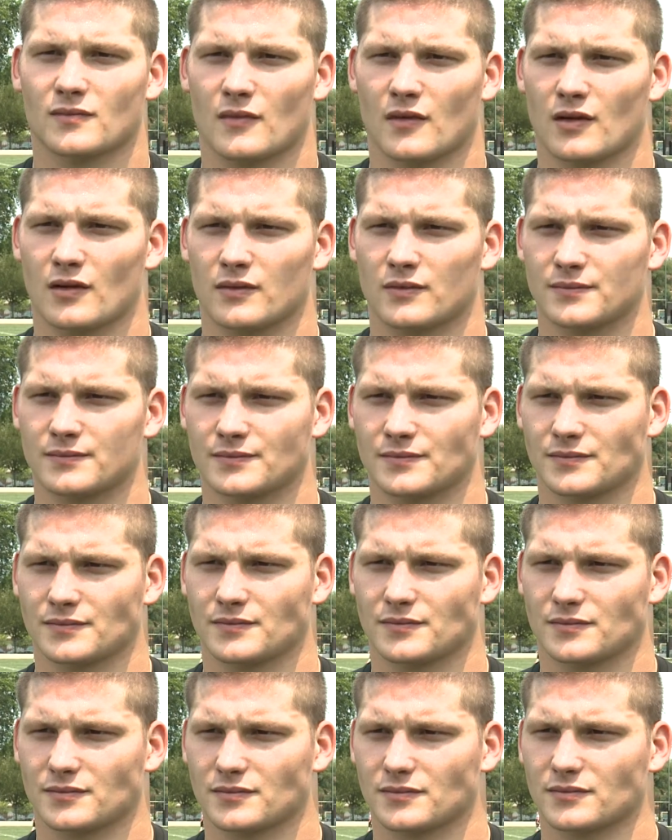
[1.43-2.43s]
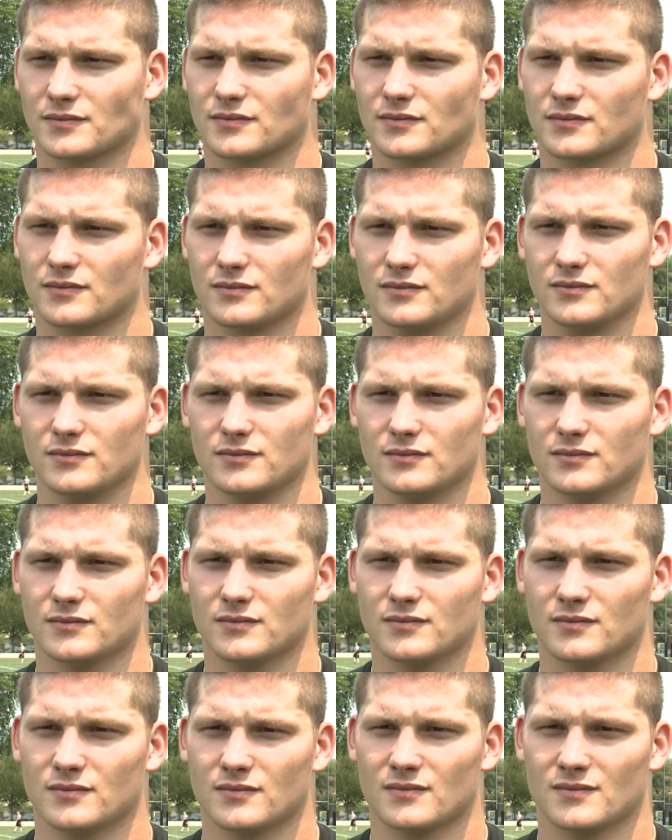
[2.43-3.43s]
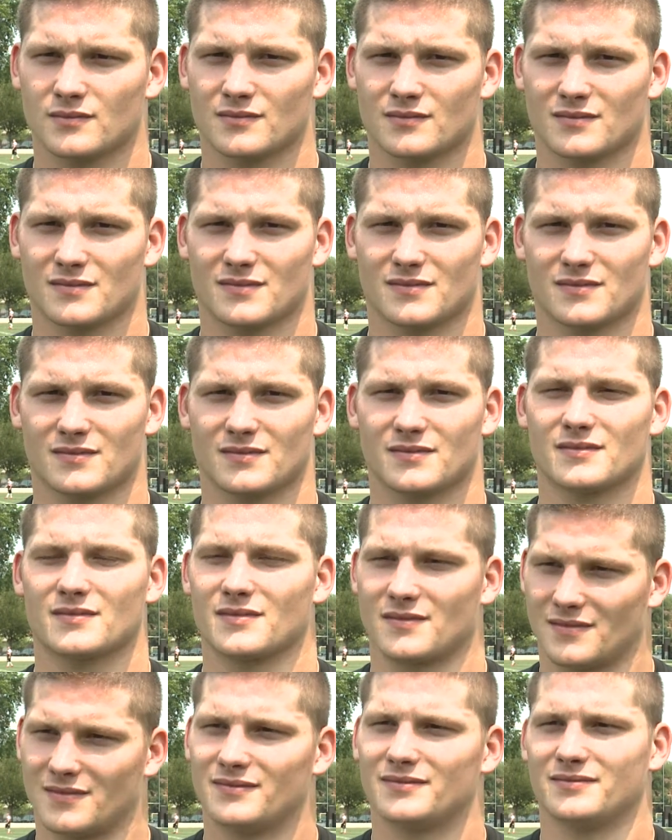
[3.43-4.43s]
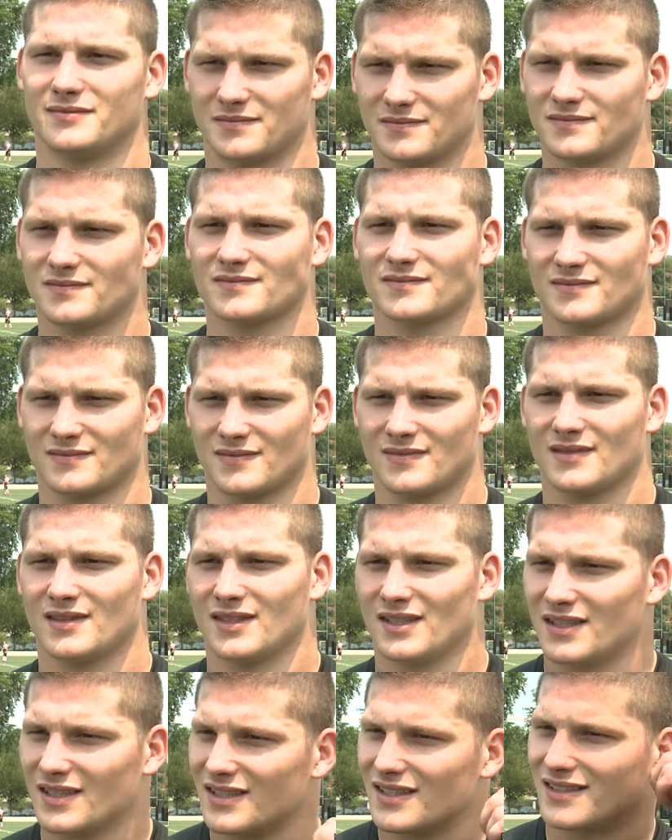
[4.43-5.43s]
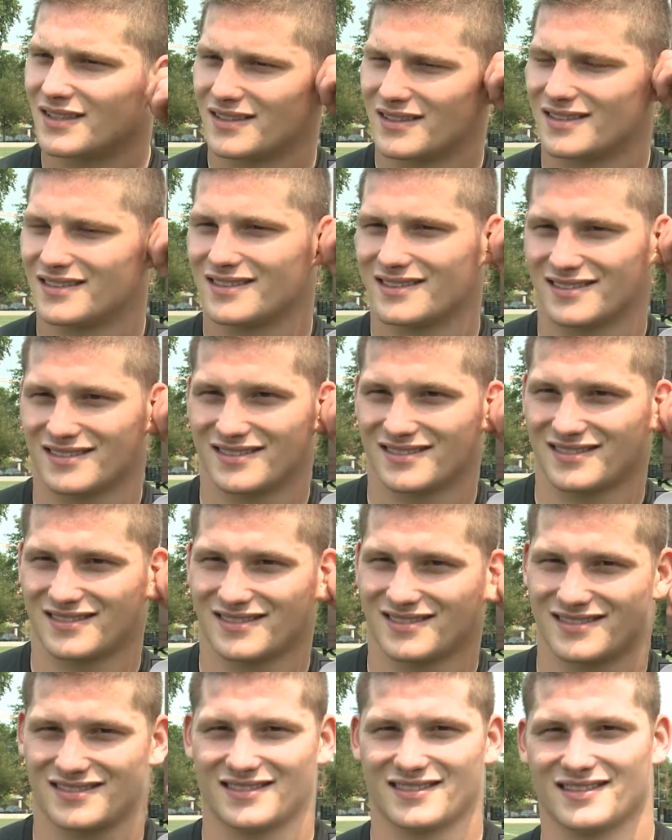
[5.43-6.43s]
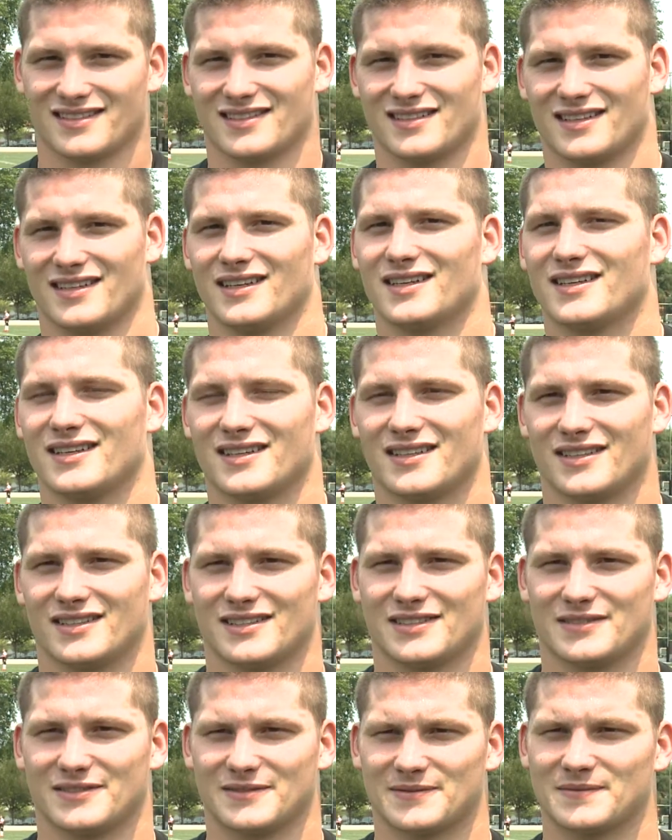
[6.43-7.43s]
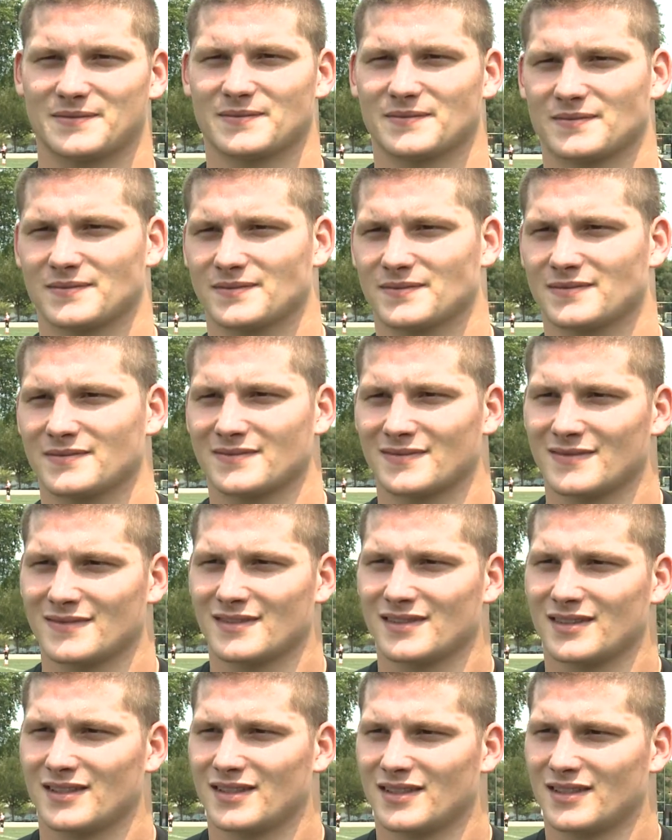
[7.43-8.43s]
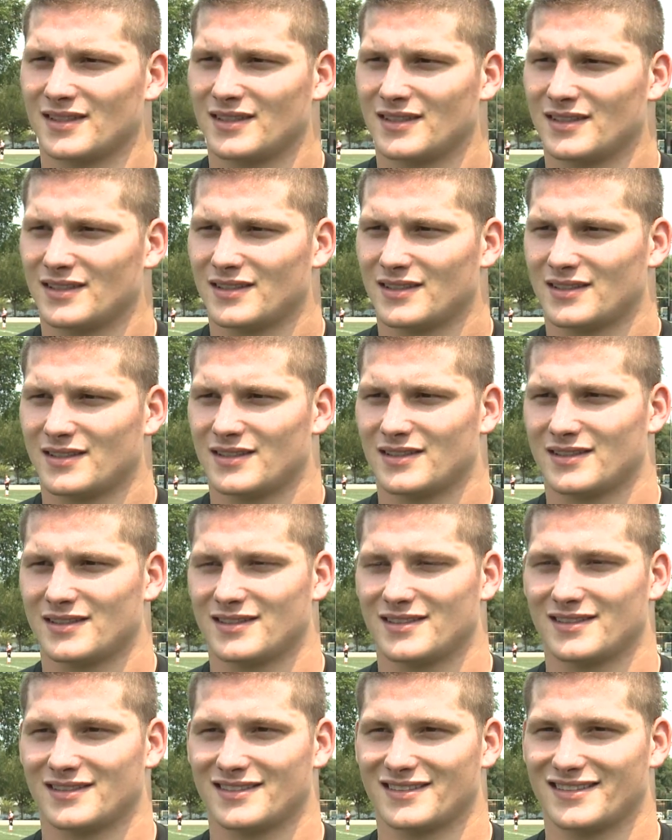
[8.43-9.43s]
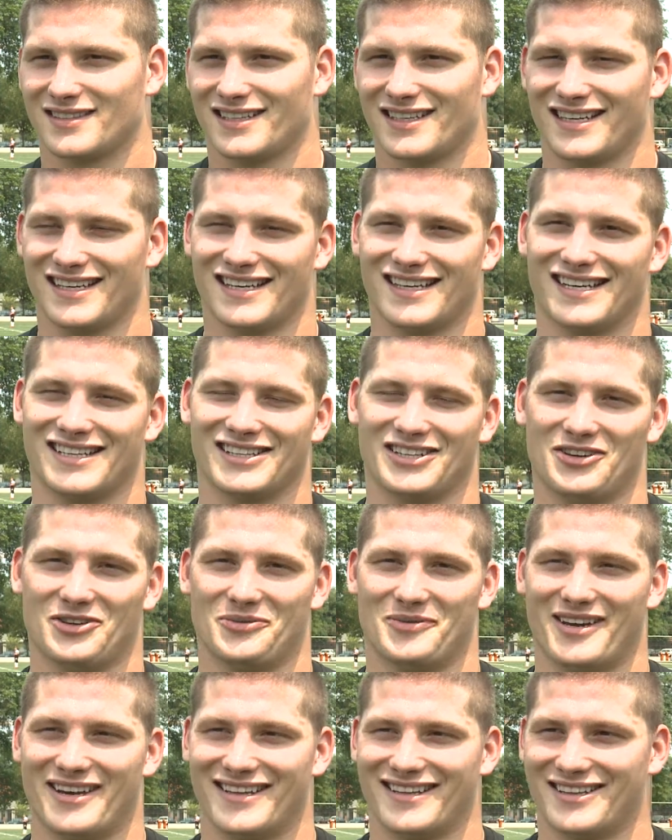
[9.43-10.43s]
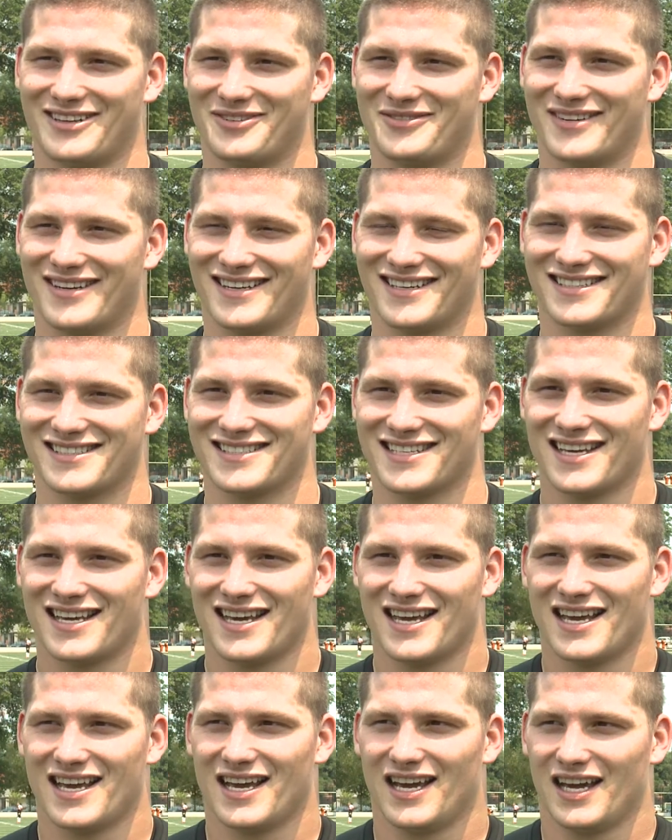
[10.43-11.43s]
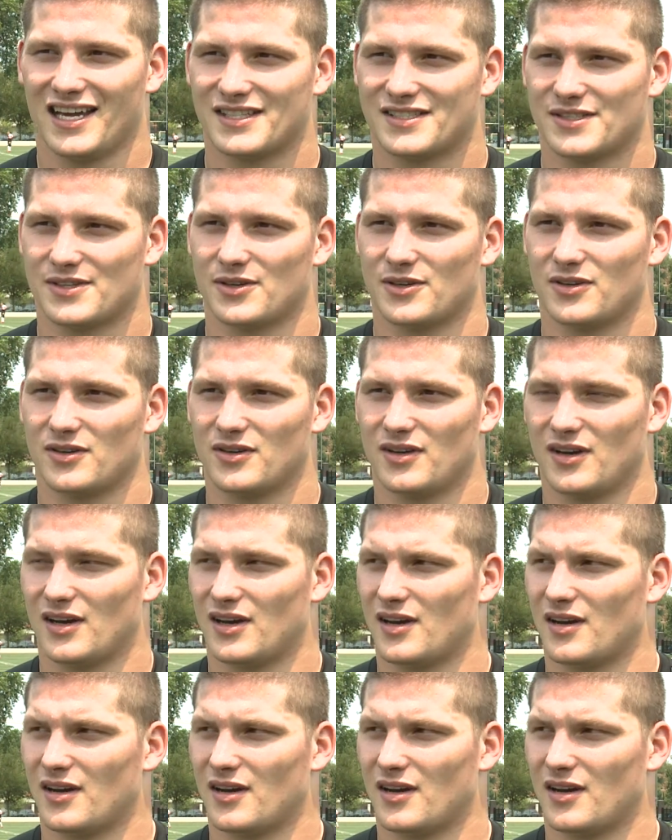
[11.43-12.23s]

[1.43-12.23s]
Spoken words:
Sure, man, it wasn't long that you were like the young buck. You know, everyone was like, oh, who's this Dylan Wynn kid? You and Scott. And here you are. You feel like one, like an old guy out here? A little bit. It's cool.